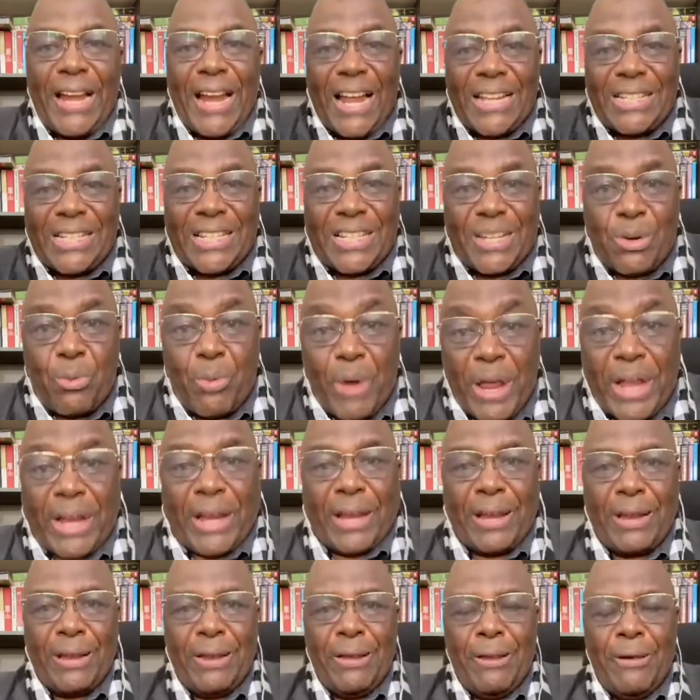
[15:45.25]
last
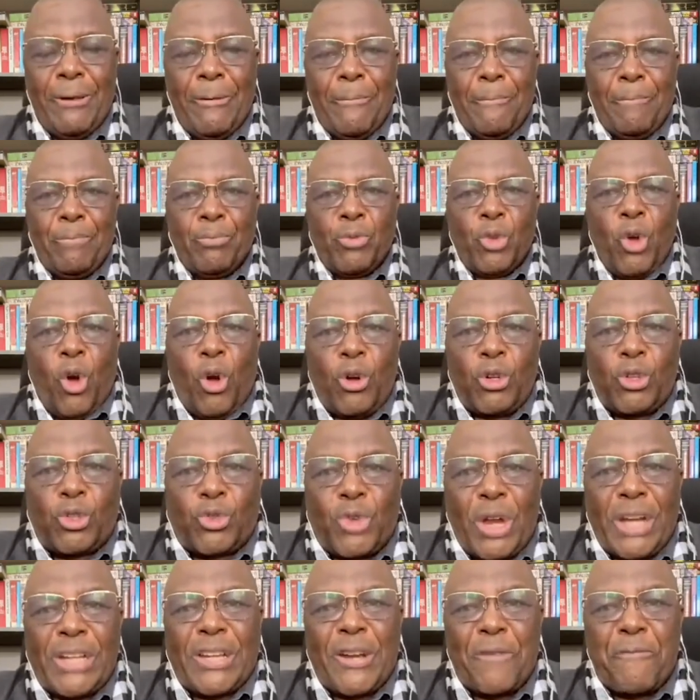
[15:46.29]
week, on
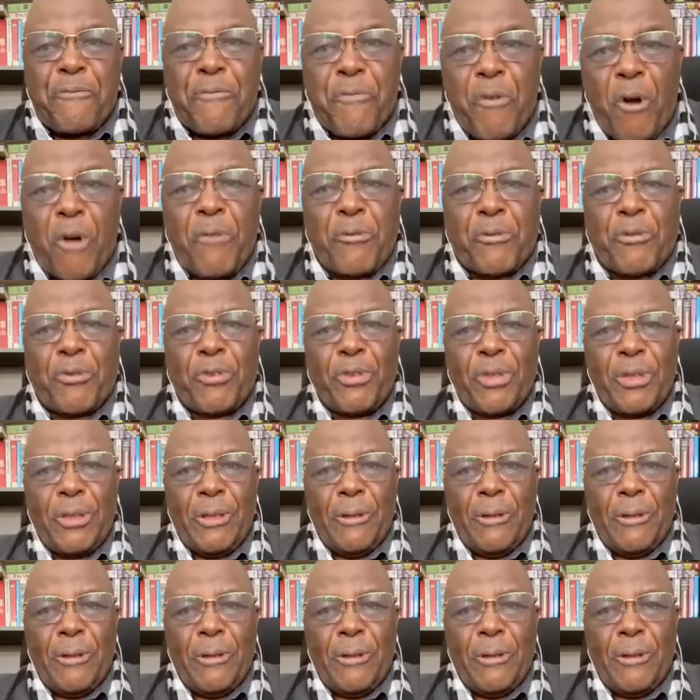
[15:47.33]
24th,